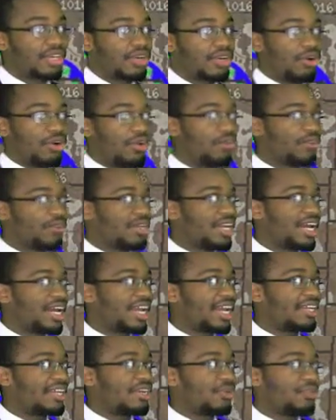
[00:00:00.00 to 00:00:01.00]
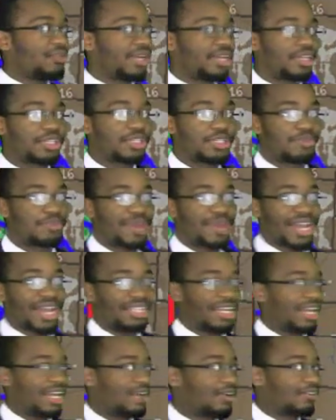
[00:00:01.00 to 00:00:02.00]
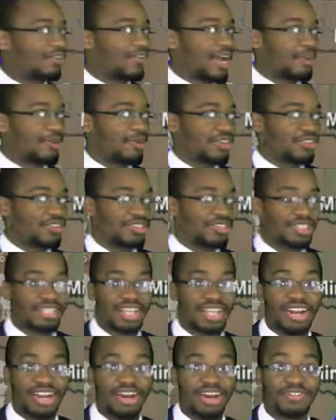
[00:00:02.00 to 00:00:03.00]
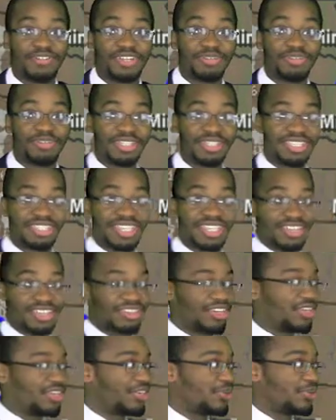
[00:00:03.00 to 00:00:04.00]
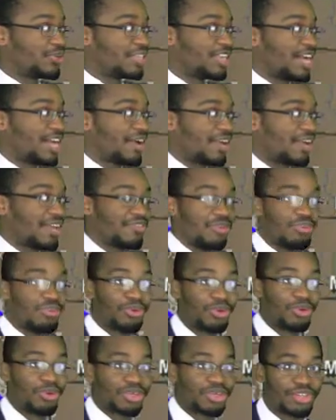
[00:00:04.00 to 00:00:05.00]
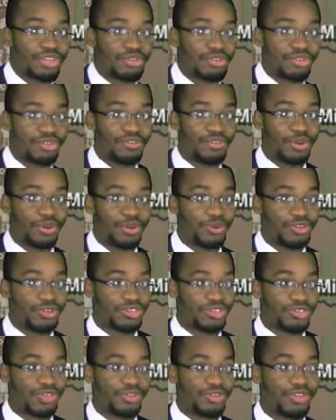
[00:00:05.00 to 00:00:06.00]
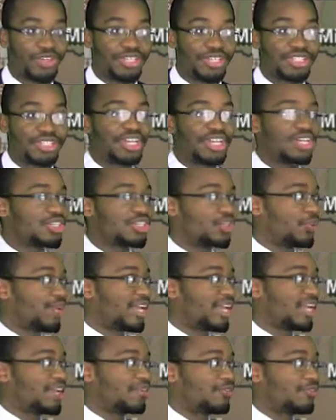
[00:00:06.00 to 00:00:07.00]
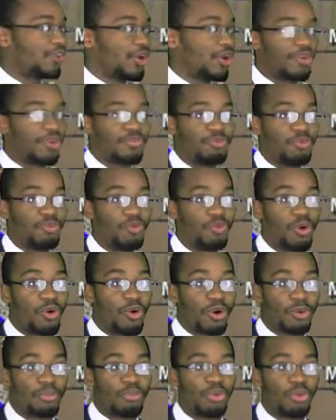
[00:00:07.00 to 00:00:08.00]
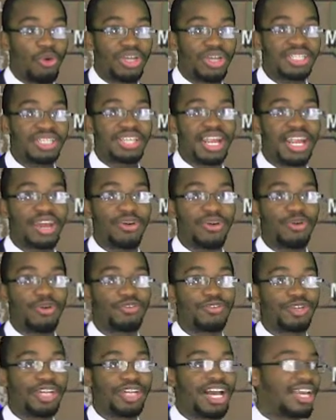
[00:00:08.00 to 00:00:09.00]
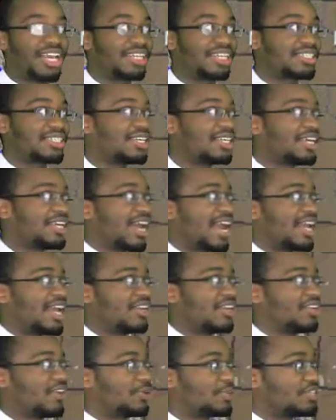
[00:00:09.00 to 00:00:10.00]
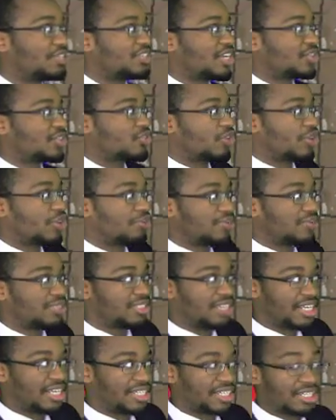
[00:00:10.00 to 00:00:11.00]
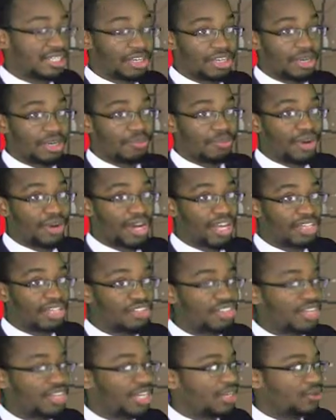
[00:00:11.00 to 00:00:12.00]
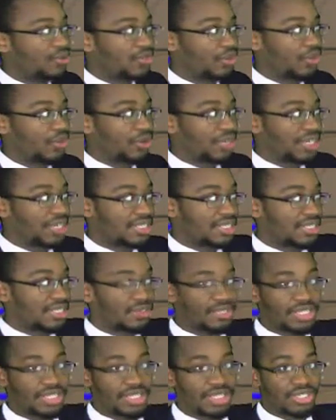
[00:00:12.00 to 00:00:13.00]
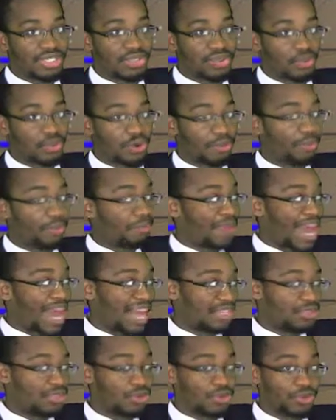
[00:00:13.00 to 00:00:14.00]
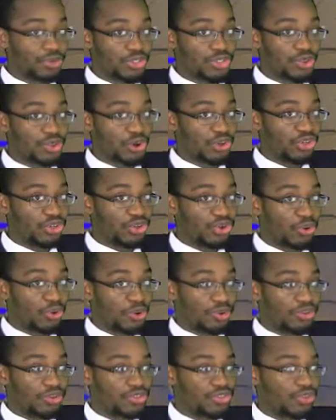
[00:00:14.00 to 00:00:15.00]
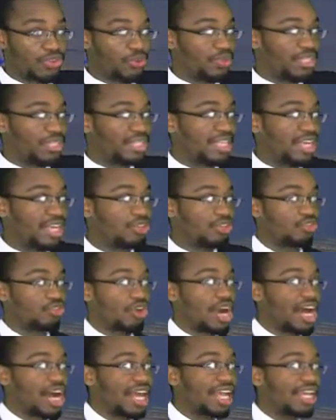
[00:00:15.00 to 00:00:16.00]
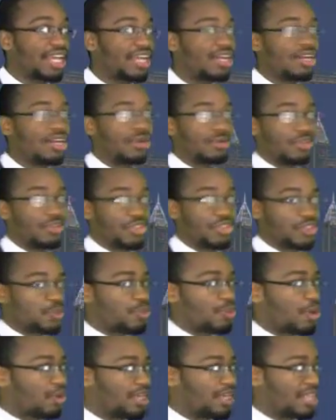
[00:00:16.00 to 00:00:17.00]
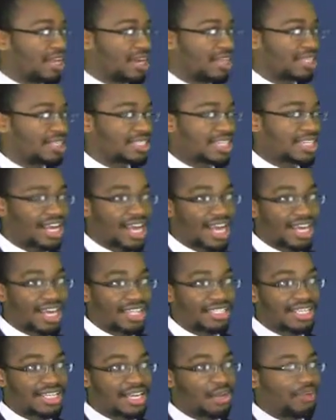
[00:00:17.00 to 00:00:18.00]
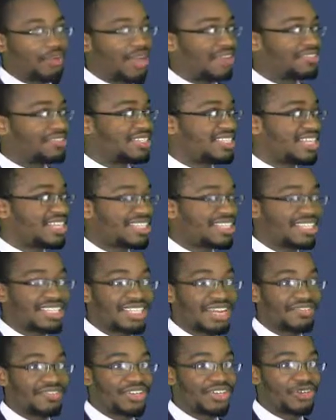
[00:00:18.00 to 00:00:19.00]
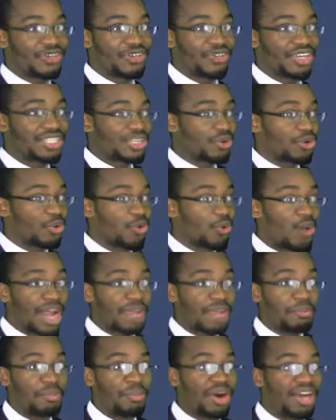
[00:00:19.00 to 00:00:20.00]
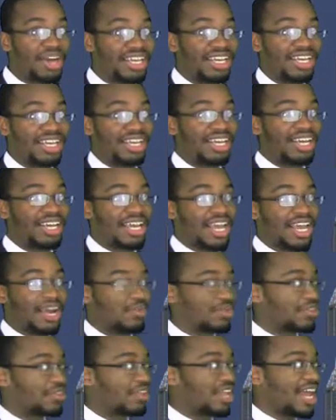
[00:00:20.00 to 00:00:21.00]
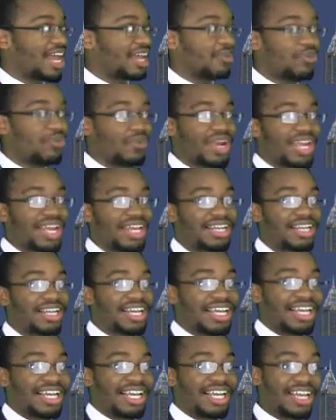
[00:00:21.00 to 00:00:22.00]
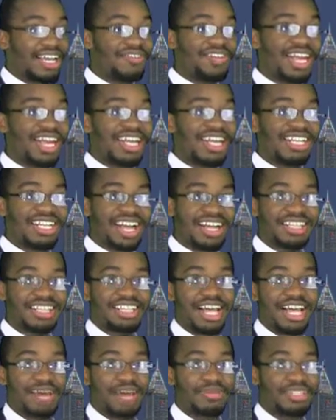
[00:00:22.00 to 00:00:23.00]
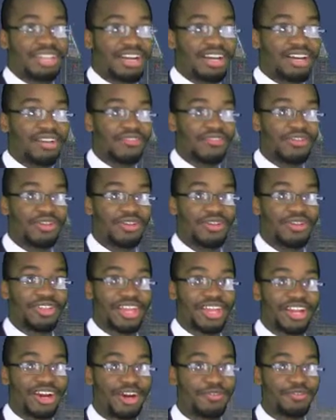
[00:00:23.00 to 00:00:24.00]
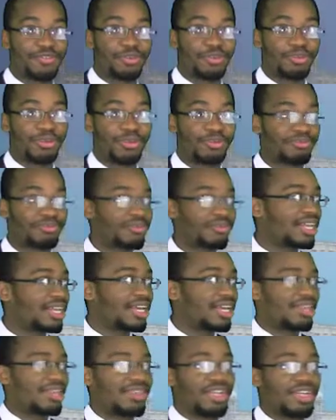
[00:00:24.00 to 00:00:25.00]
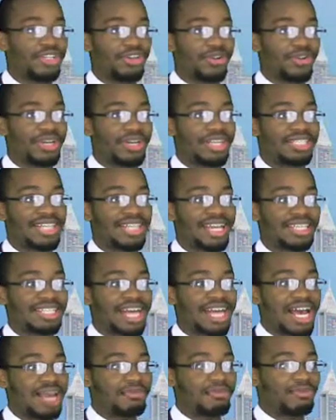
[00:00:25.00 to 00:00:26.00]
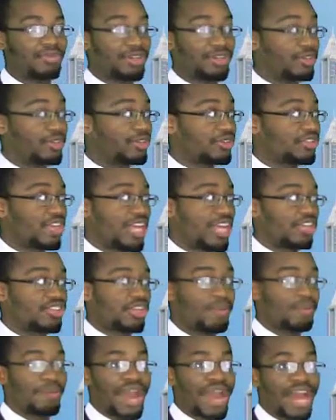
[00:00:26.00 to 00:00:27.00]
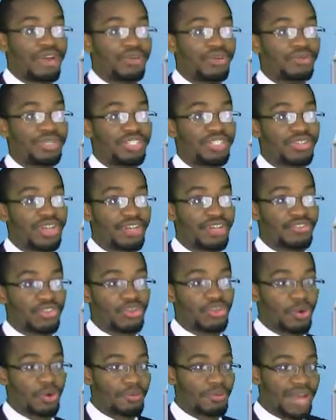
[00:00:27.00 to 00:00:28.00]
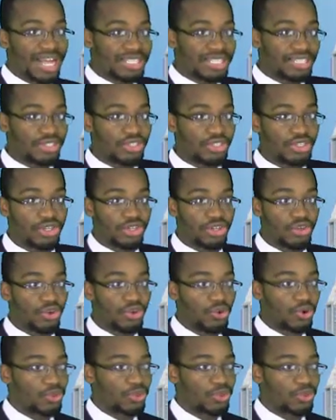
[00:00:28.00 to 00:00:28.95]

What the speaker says: Overnight, we could expect the area of high pressure to slide off, and what this is actually going to do is allow even more southerly flow at the surface, so we get a flow of warm, moist air overnight. And note the jet stream isn't going to budge, so we're going to still see the storm pass over to our north. So we stay dry with just partly cloudy skies. We have 67 degrees and quite muggy, and with light wind, even at nighttime, it's not going to feel all that comfortable. Then during the daytime, little change in the pattern. We still have the storm passing us to the north.